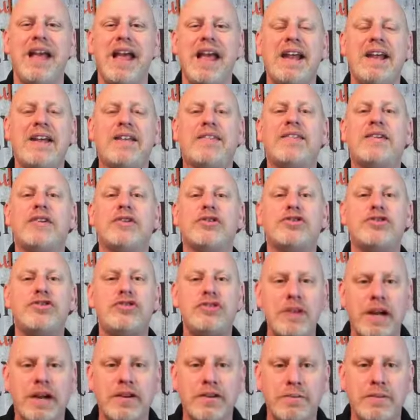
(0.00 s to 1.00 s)
And it's their
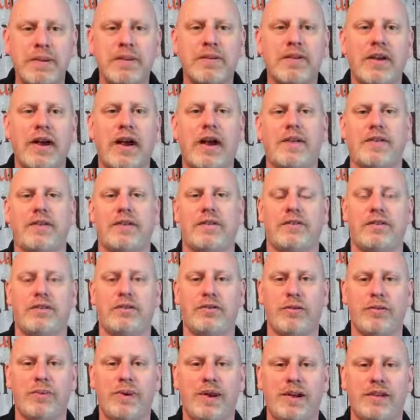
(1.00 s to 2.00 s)
judgments on the
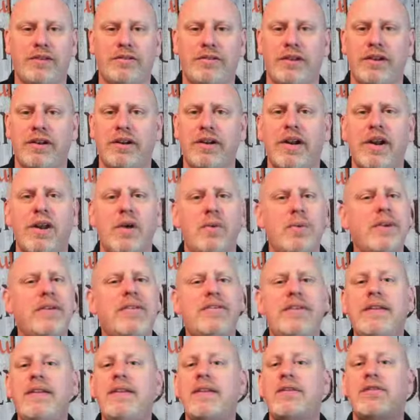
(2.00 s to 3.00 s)
situation. We
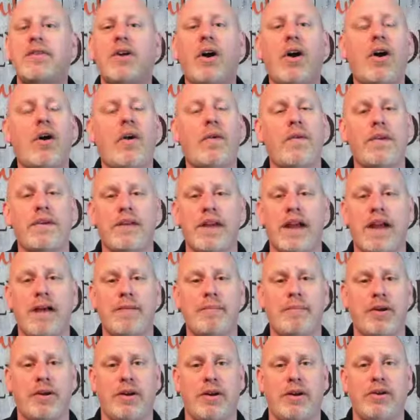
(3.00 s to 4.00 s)
see this all the
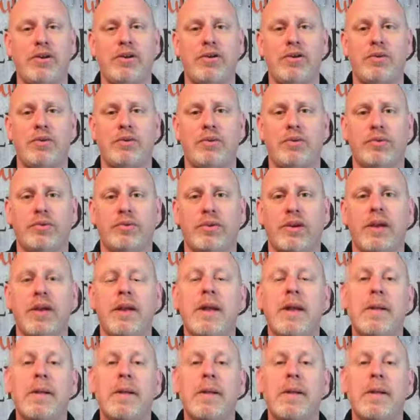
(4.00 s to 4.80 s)
time in our news.